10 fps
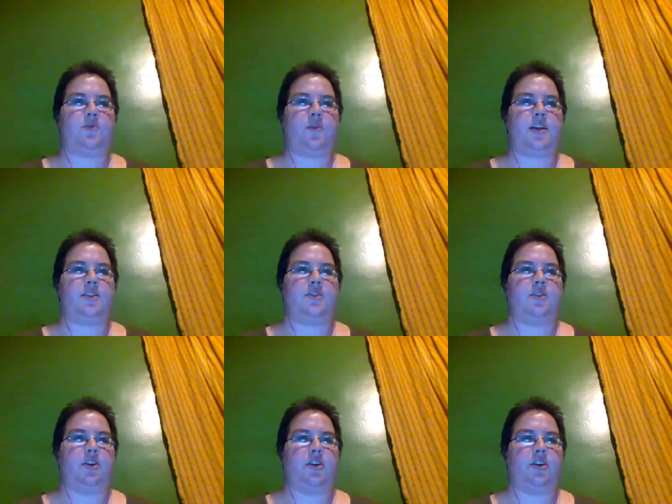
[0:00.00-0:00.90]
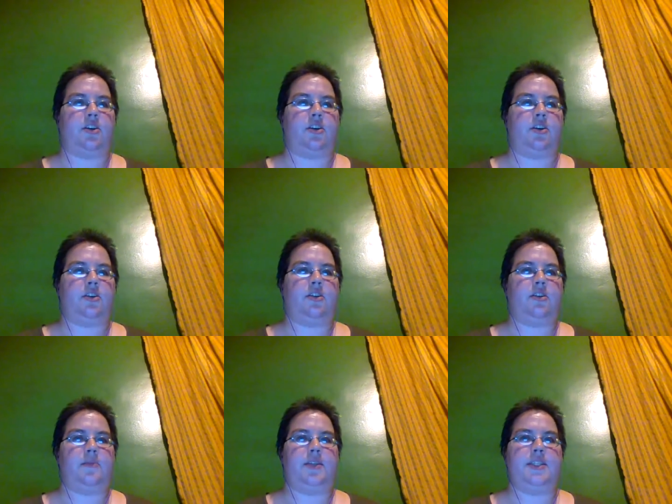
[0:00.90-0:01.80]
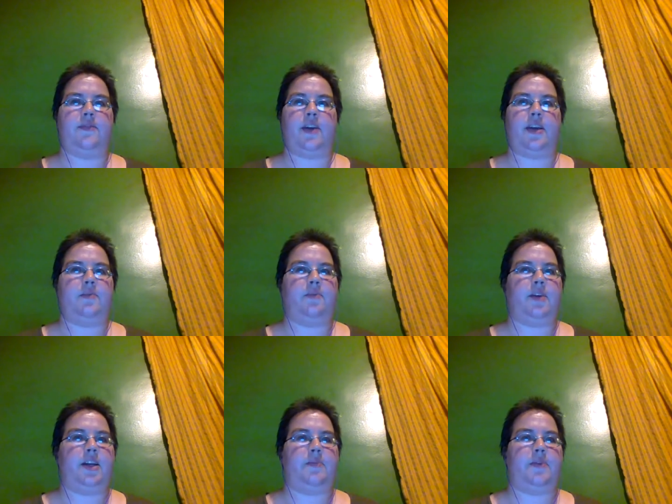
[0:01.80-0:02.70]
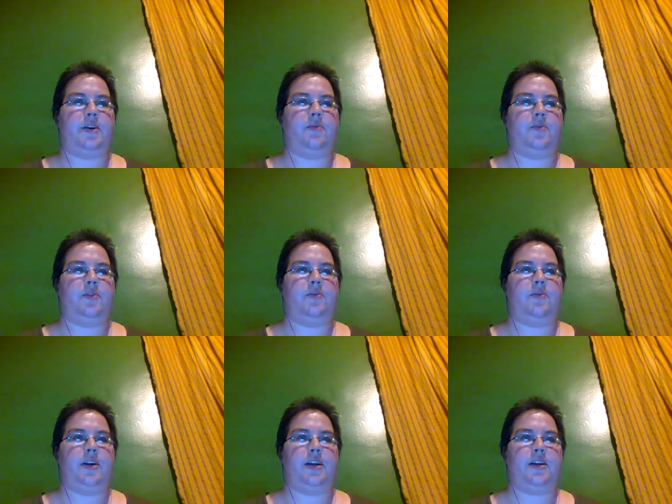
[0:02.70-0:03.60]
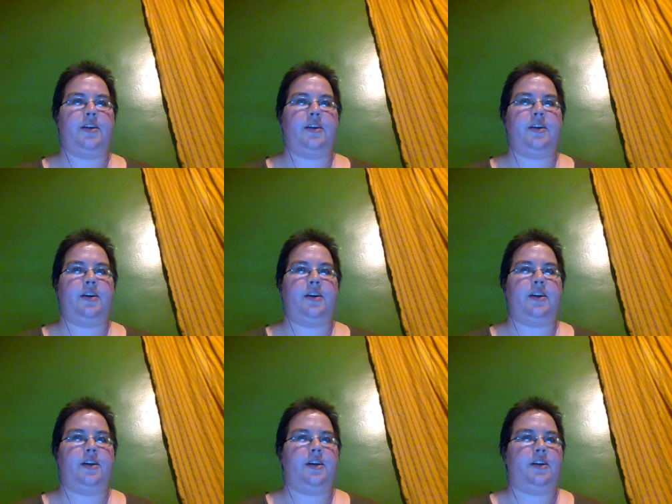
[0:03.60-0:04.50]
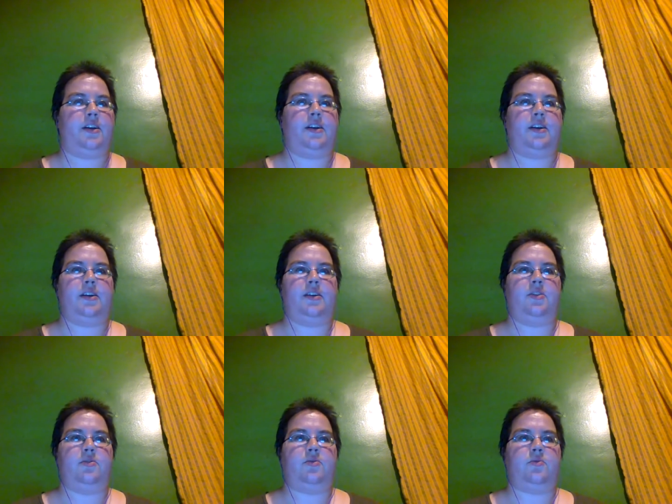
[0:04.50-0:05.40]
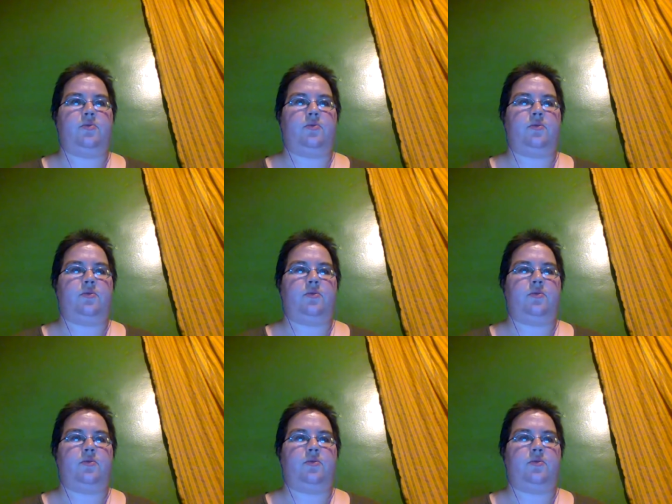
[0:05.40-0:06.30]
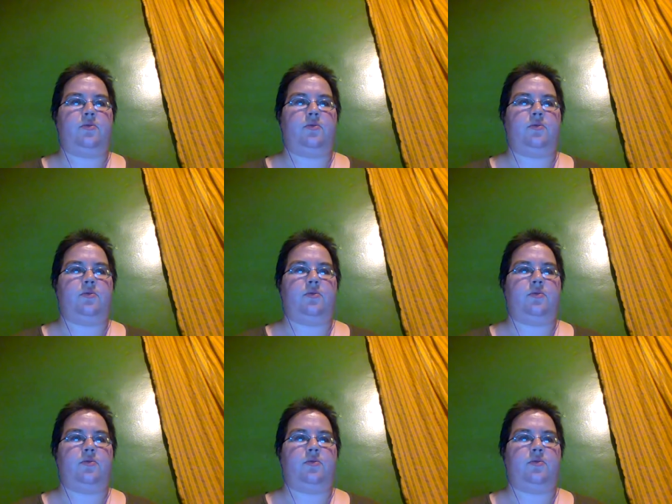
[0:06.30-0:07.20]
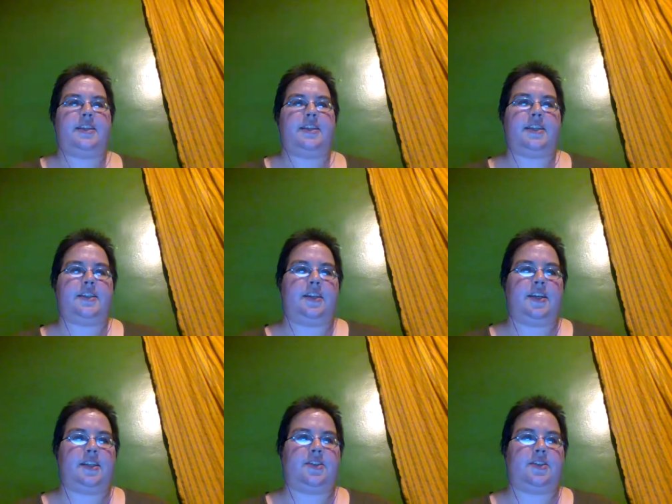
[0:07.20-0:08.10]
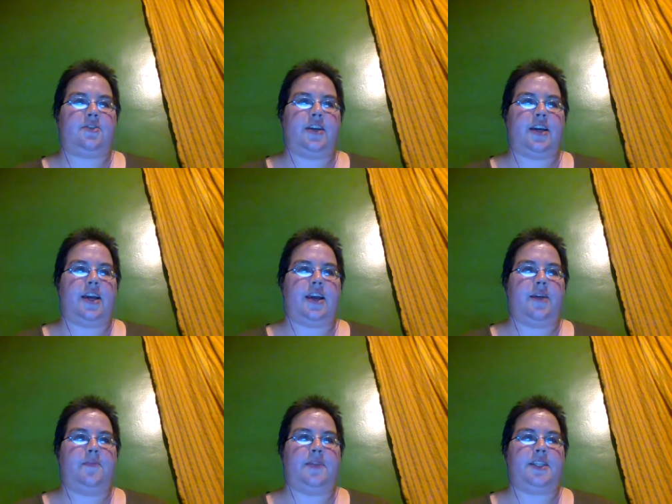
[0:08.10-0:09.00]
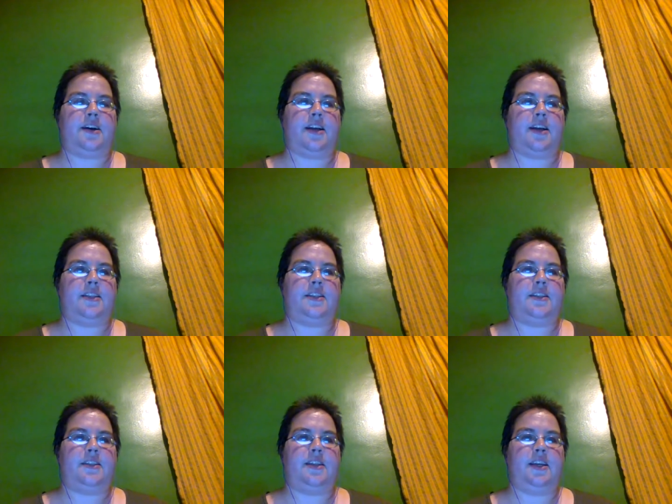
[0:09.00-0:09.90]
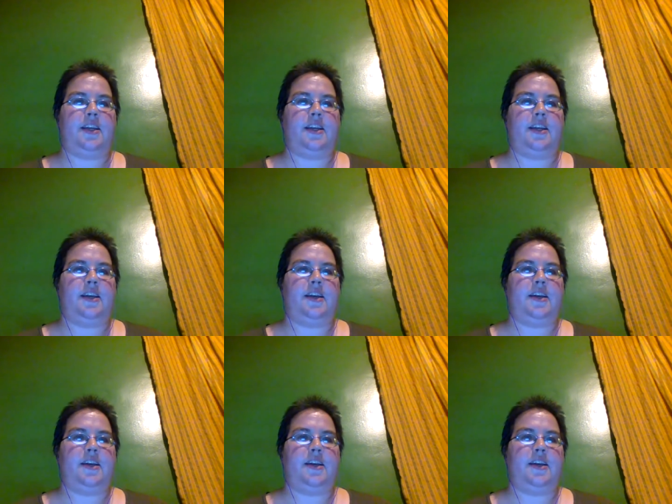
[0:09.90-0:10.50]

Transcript: roster. Let me see if I can bring it up here real quick. Uh, yes, yes, yesterday, besides the